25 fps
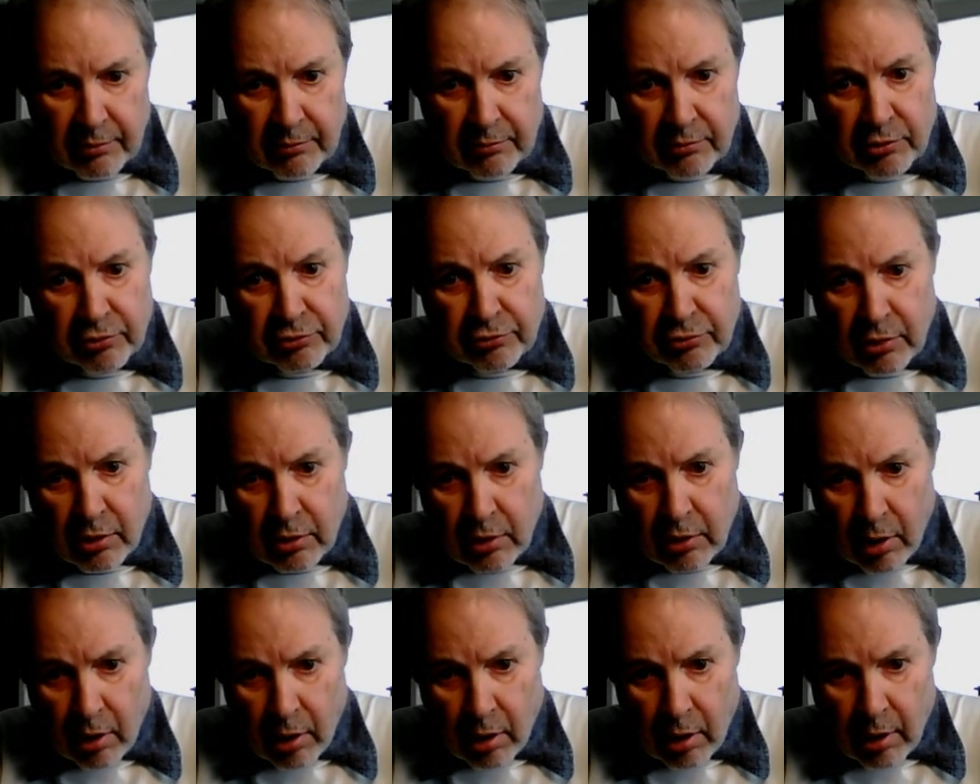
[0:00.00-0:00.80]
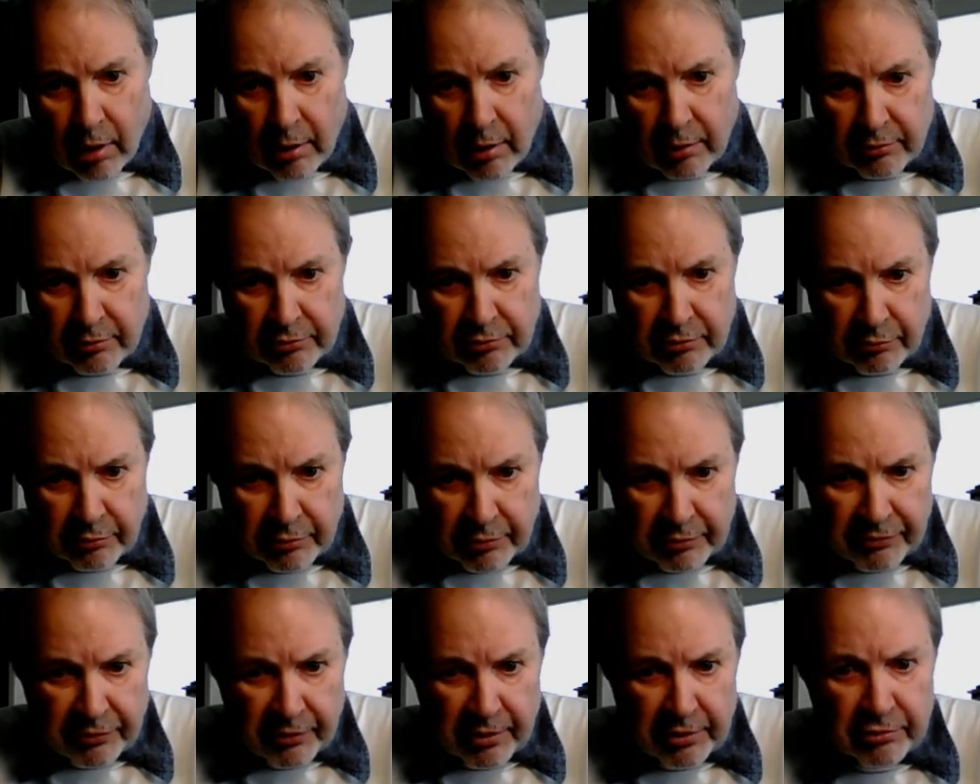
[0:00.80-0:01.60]
There's a car, there's a
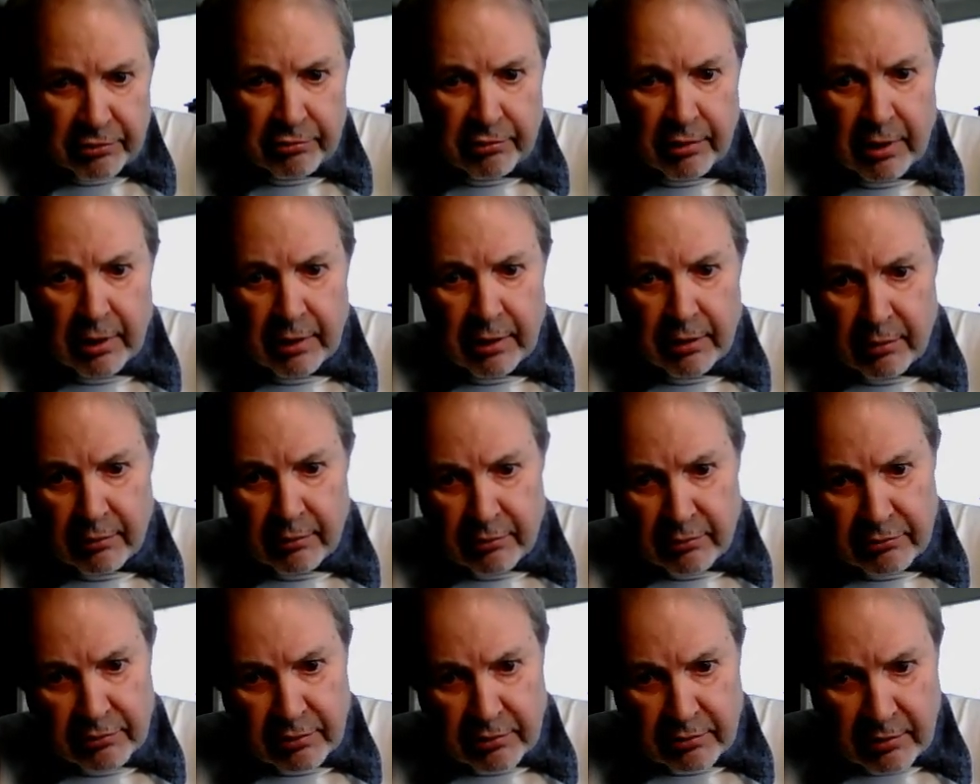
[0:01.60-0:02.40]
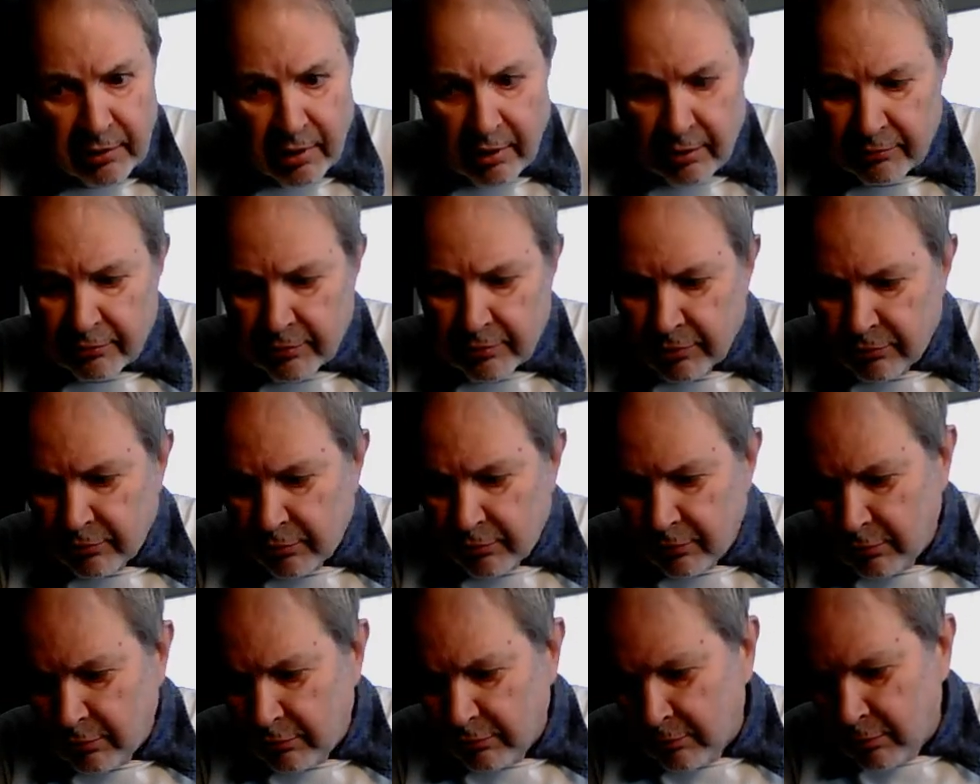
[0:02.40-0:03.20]
refrigerator, there's a television,
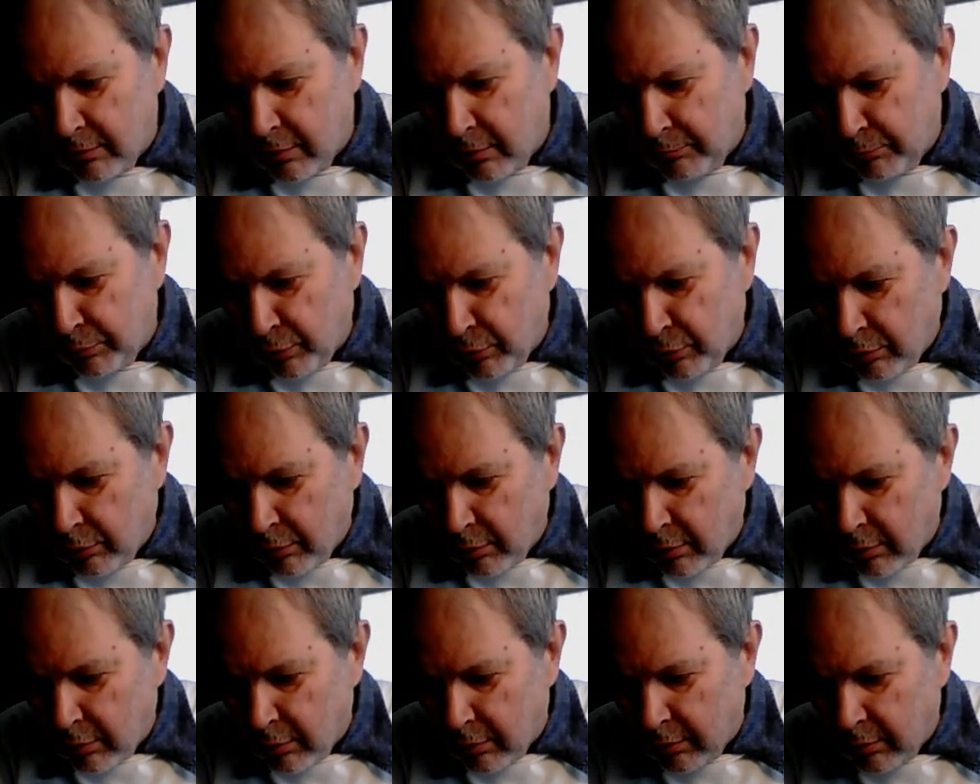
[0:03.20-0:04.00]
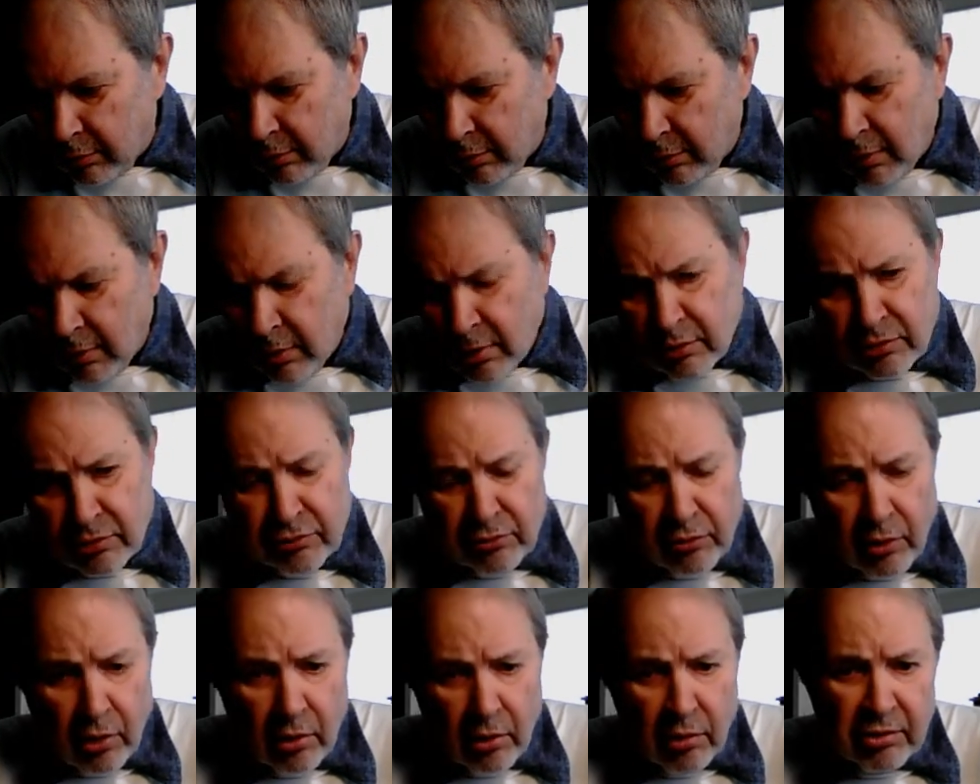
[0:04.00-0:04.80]
there's a computer, there's
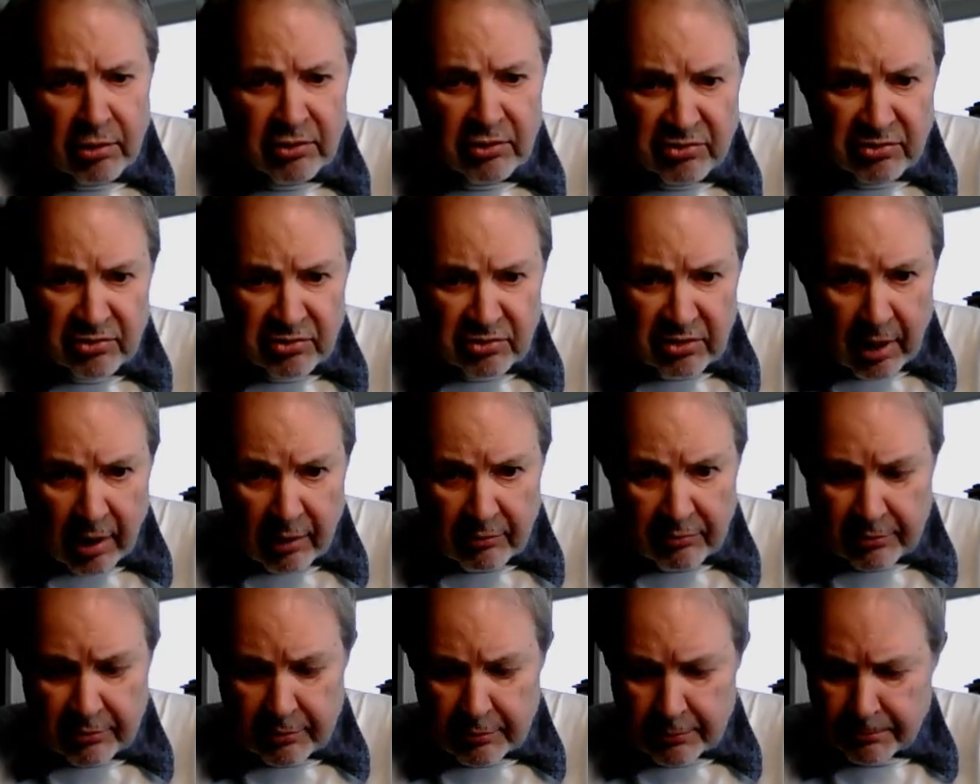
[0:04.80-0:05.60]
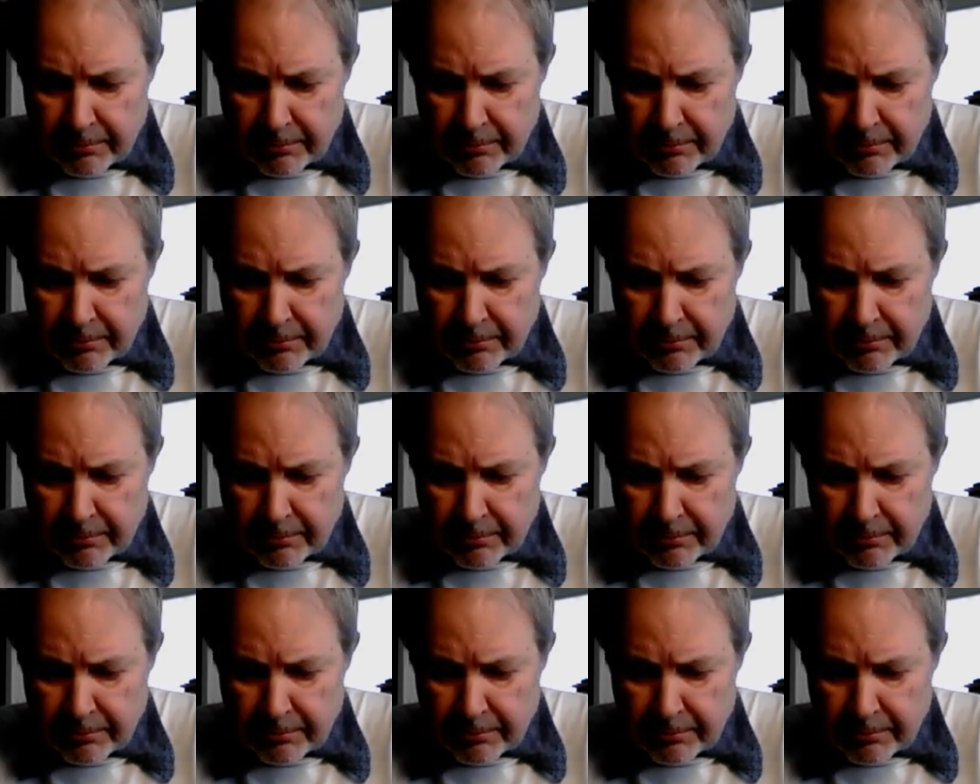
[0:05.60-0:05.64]
all this stuff.